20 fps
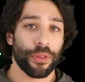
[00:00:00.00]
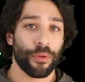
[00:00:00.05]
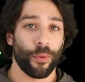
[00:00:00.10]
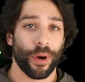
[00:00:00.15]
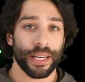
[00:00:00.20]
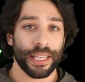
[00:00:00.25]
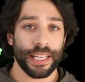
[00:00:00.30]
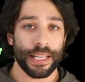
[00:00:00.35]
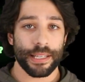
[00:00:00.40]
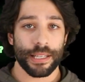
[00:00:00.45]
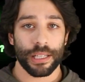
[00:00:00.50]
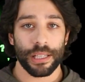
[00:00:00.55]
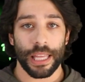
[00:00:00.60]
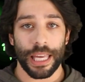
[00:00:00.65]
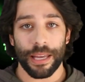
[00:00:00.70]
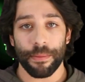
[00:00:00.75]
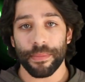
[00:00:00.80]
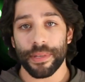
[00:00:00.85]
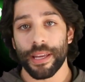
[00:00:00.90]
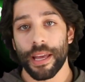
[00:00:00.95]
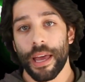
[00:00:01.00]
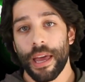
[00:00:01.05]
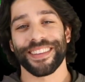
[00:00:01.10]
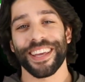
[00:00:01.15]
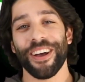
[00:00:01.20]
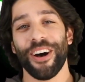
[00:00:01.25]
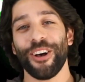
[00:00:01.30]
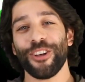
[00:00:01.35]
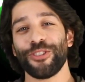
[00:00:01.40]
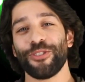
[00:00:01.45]
with what he has claimed,
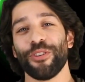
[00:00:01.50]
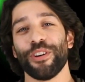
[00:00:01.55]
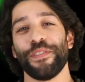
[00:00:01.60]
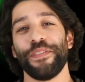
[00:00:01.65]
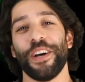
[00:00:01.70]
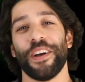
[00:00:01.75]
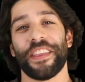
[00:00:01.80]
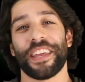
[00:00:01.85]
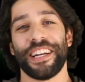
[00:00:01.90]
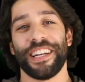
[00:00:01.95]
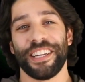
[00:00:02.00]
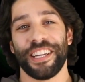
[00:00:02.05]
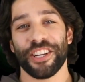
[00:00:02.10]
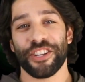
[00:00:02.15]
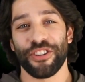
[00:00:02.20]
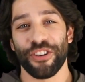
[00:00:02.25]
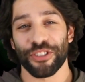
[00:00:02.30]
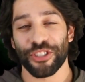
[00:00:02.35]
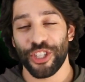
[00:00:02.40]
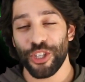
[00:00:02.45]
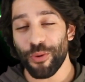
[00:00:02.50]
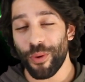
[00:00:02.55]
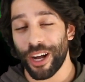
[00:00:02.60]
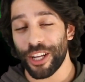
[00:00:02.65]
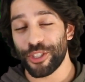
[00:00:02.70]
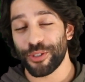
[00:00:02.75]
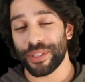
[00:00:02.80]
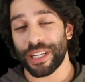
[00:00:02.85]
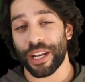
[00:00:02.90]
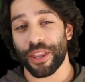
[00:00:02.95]
they also revealed that an additional two
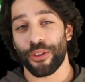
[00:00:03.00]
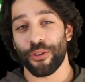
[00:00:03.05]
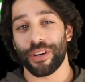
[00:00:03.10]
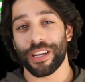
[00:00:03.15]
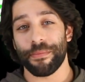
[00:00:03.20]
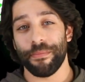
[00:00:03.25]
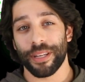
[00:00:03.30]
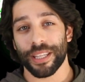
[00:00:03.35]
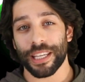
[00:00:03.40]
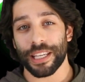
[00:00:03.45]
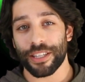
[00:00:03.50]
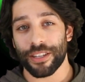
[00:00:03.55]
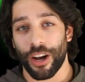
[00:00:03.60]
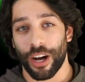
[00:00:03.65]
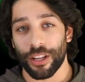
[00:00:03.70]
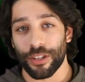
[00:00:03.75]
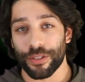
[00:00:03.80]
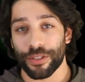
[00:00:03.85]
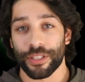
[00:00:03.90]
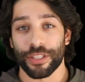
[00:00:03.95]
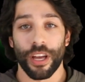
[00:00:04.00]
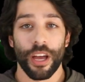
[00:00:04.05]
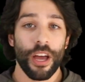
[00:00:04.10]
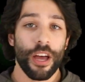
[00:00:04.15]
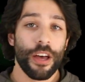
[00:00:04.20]
hundred thirty million dollars